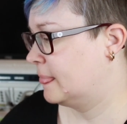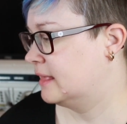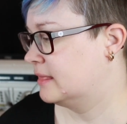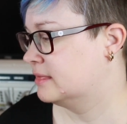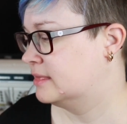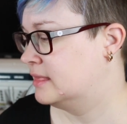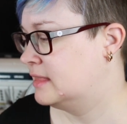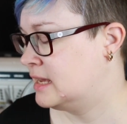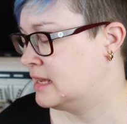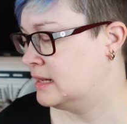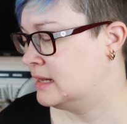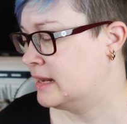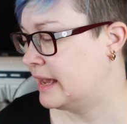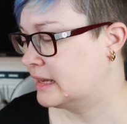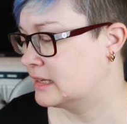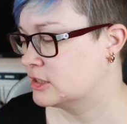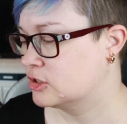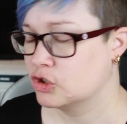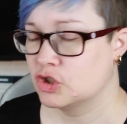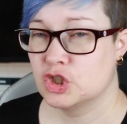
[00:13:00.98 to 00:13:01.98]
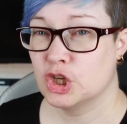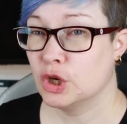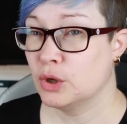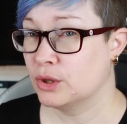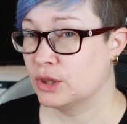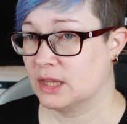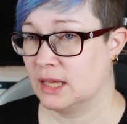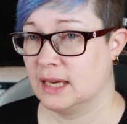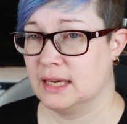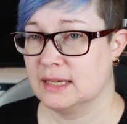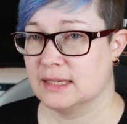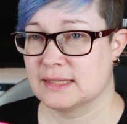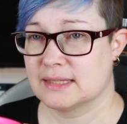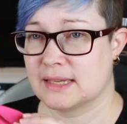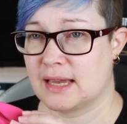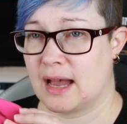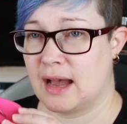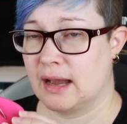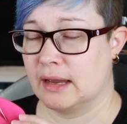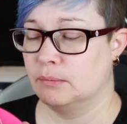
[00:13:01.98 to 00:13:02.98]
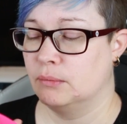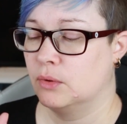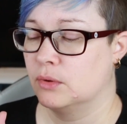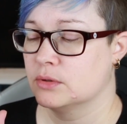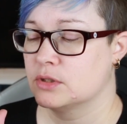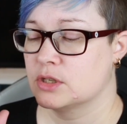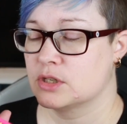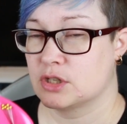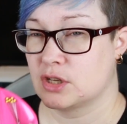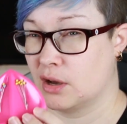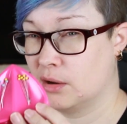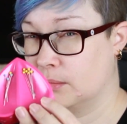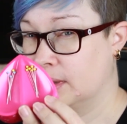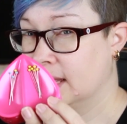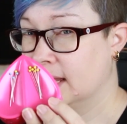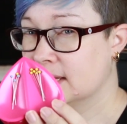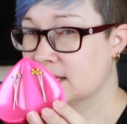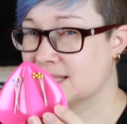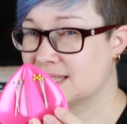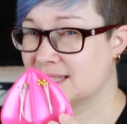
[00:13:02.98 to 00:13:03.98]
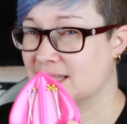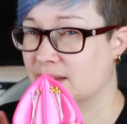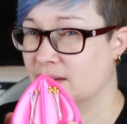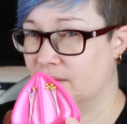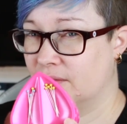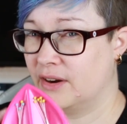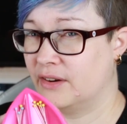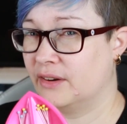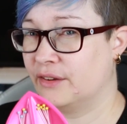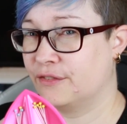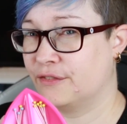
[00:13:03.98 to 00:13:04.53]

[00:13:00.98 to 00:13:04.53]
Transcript: The next 2 things, I bought some very